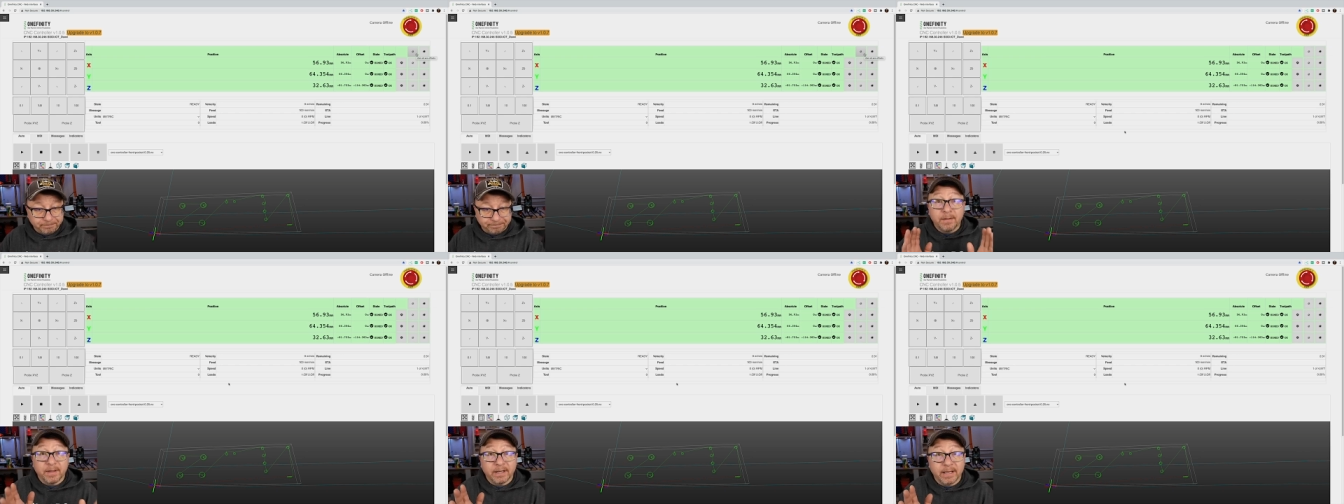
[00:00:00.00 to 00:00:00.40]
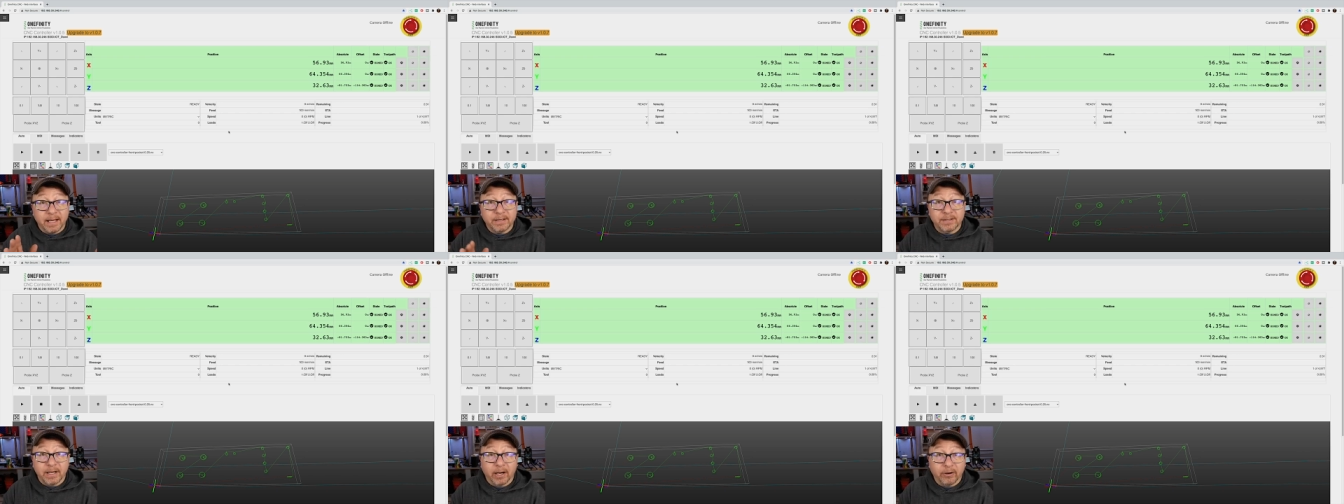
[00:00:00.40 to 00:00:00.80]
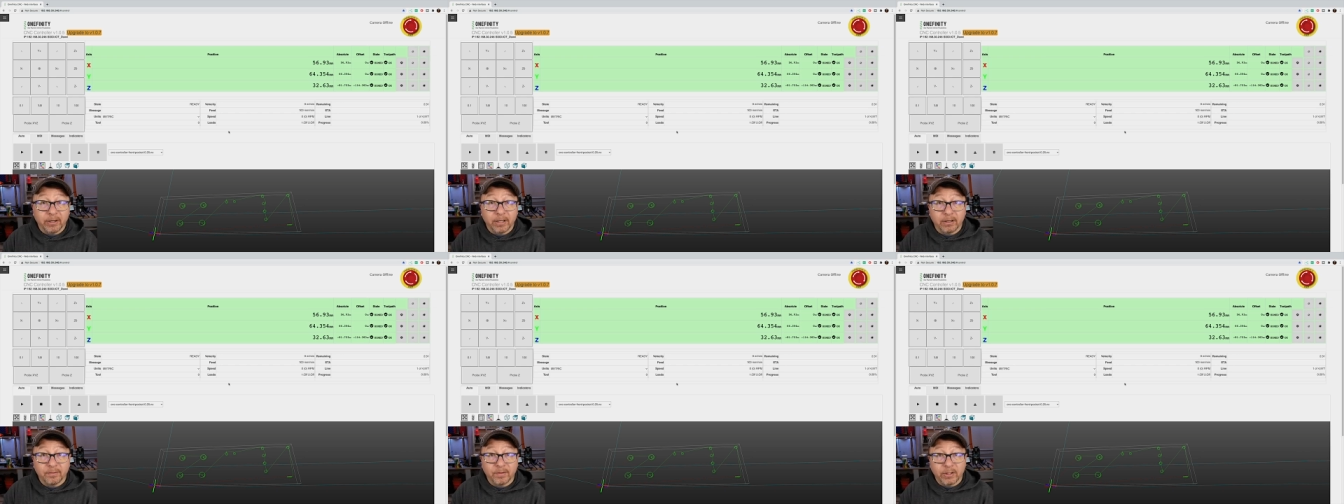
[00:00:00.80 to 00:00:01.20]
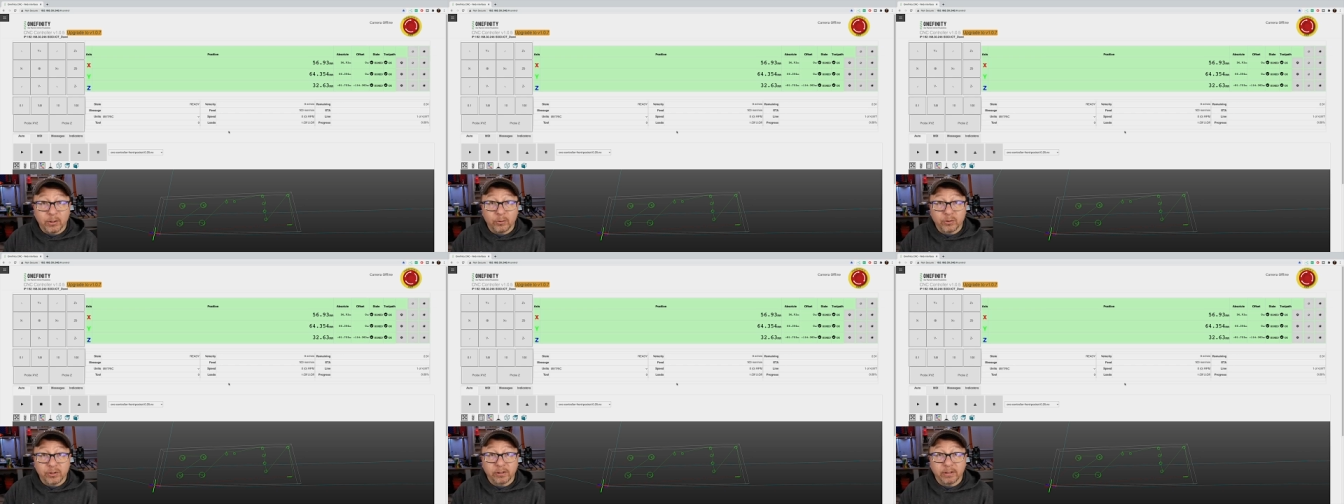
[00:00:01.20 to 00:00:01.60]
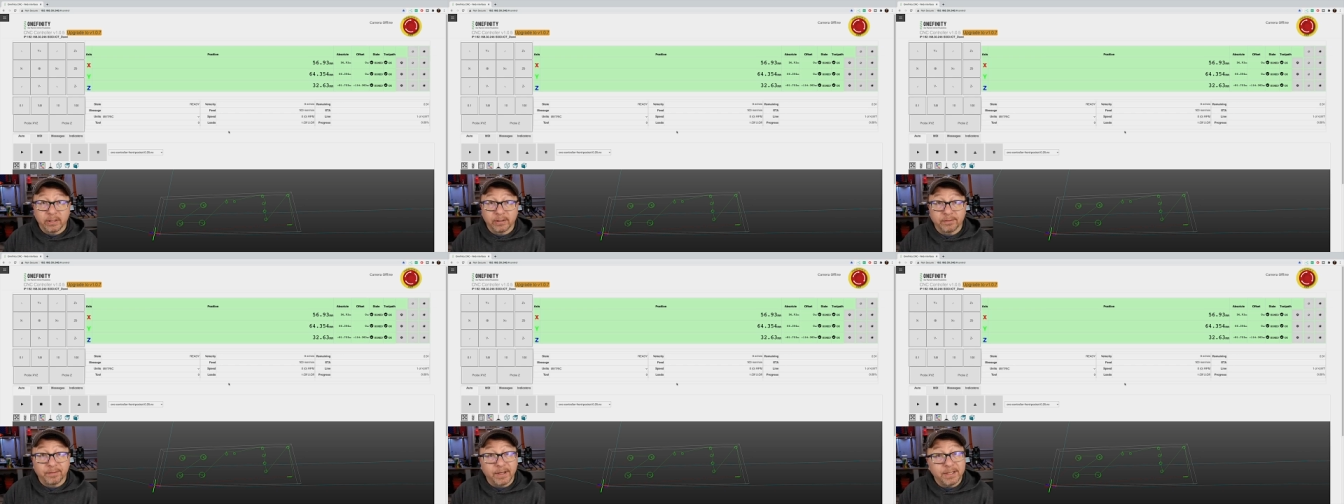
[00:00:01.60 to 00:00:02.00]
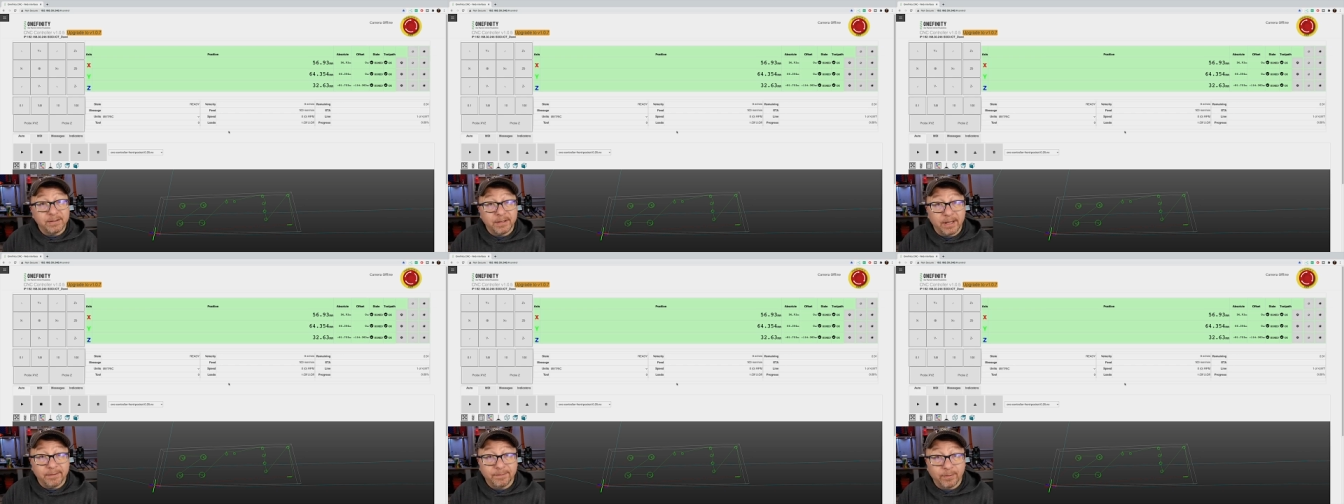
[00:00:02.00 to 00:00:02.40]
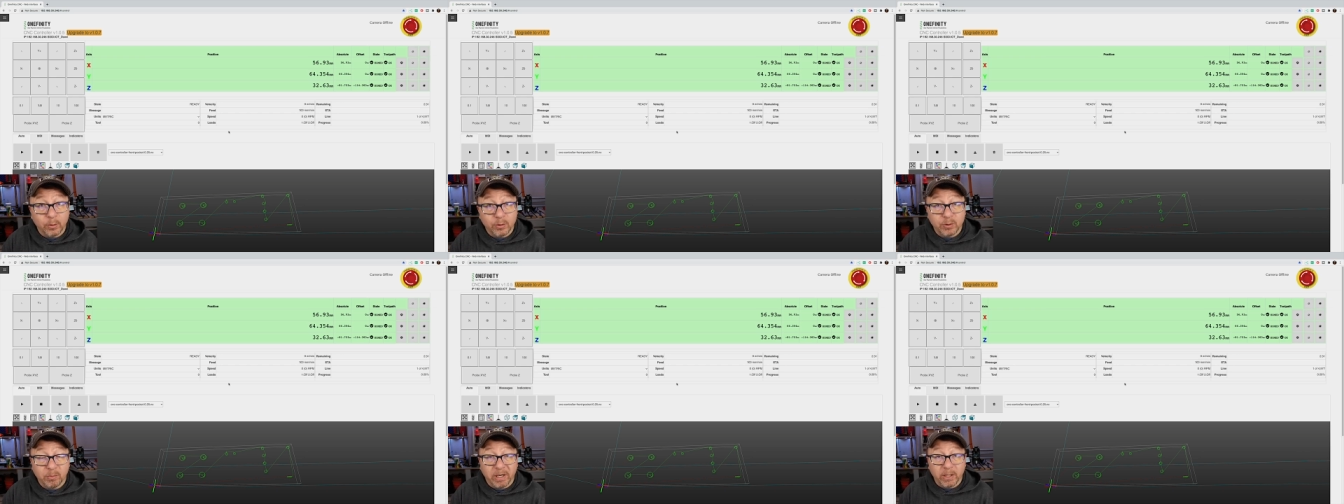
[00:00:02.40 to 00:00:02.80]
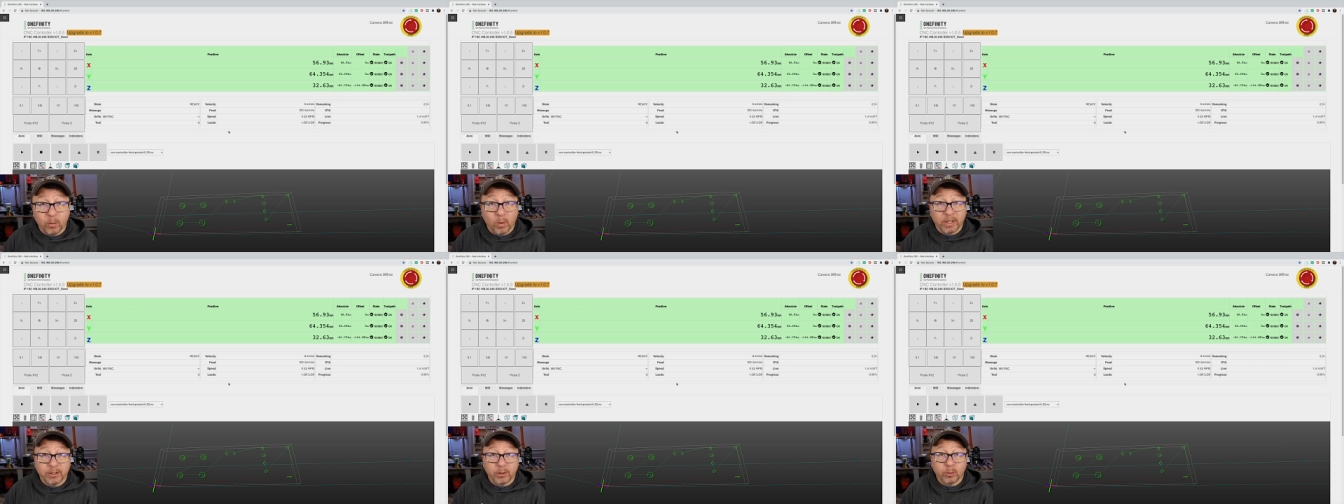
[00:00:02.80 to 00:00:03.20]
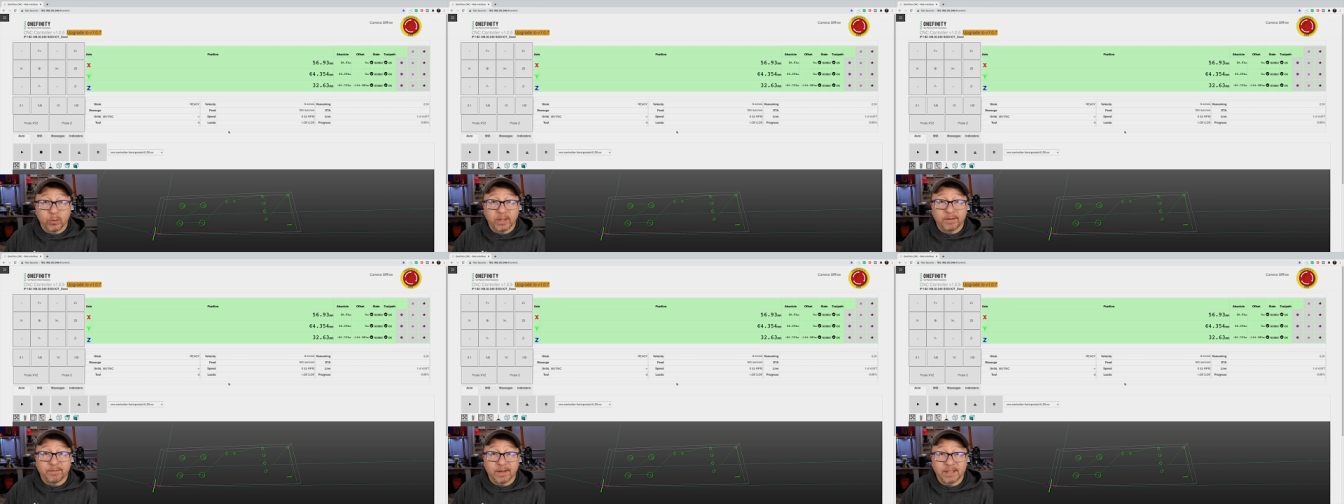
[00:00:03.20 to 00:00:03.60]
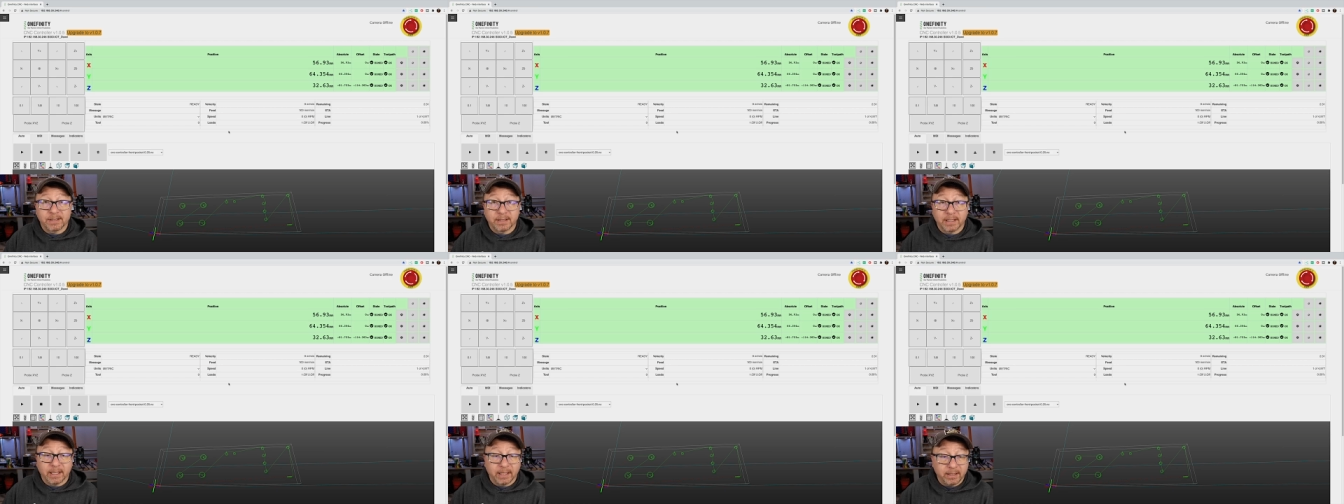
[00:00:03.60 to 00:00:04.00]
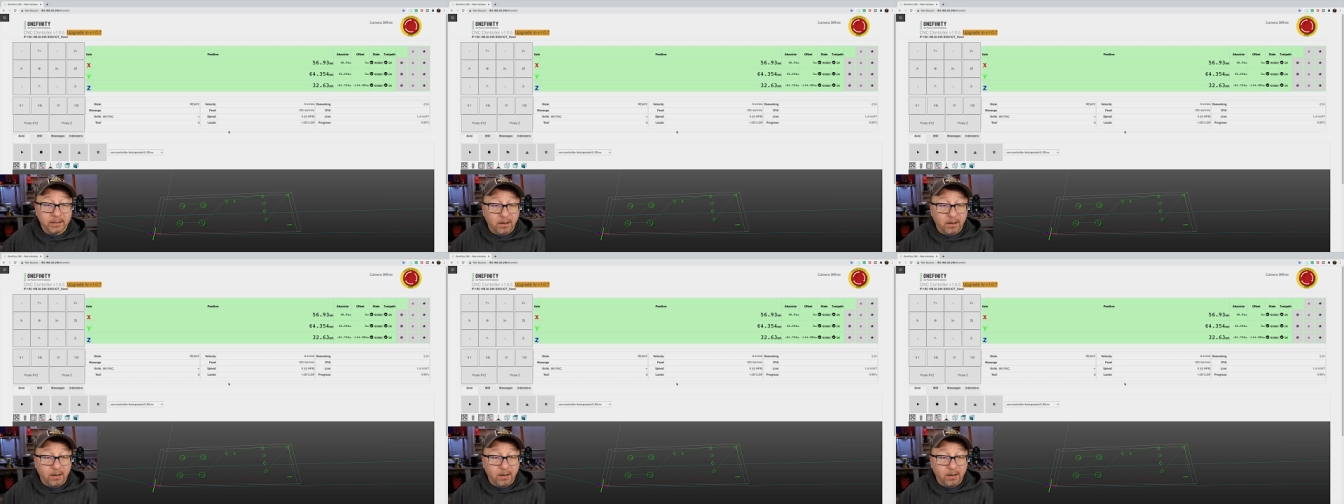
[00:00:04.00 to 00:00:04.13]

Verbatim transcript: The next area of the user interface that folks might want to investigate